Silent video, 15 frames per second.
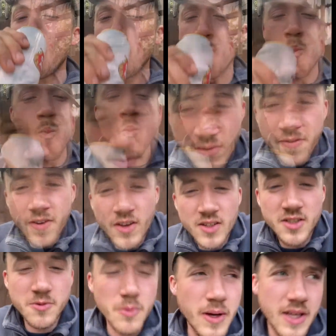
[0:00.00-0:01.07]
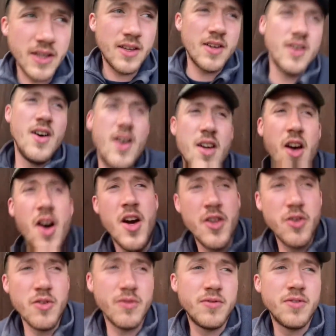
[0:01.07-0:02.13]
So my first week, I
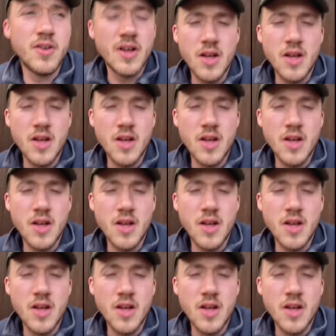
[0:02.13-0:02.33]
kind of